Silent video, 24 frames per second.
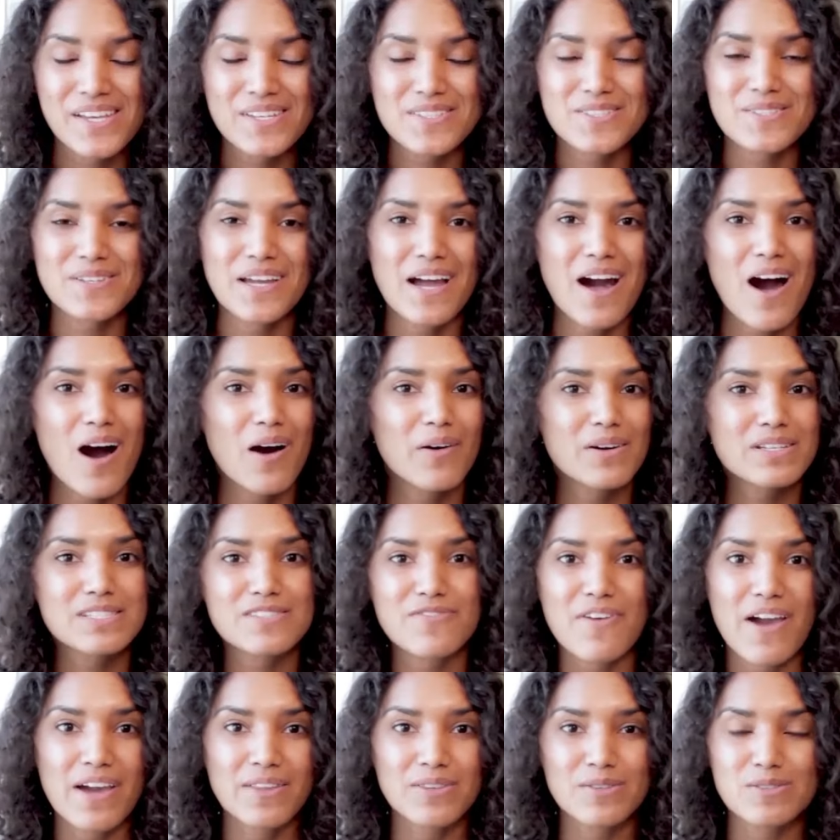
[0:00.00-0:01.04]
So yeah, always
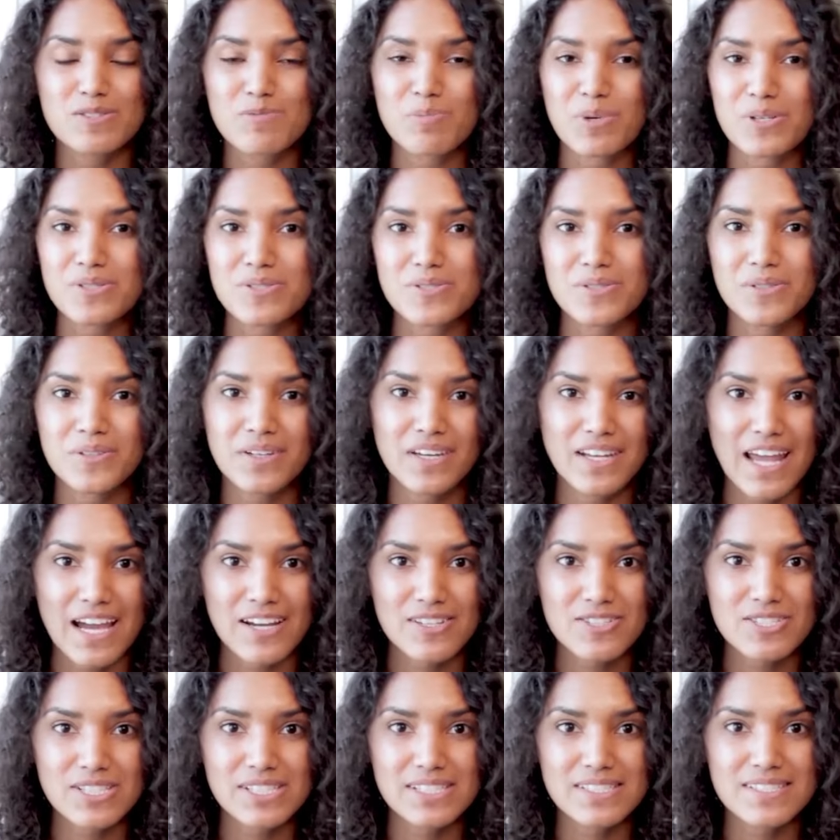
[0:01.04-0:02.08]
find those personal
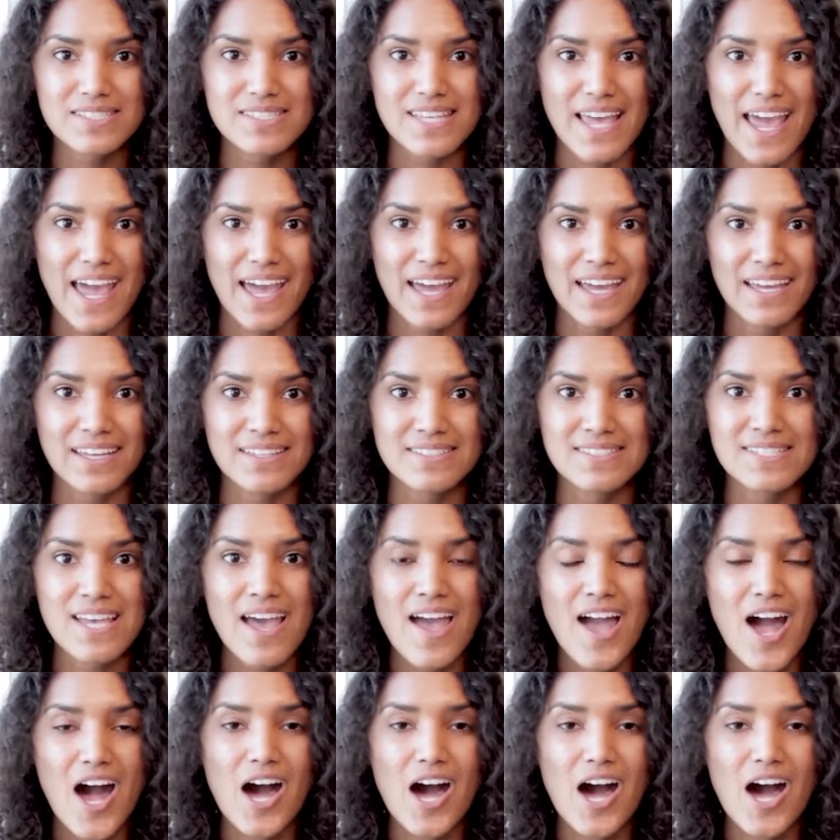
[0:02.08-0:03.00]
connections and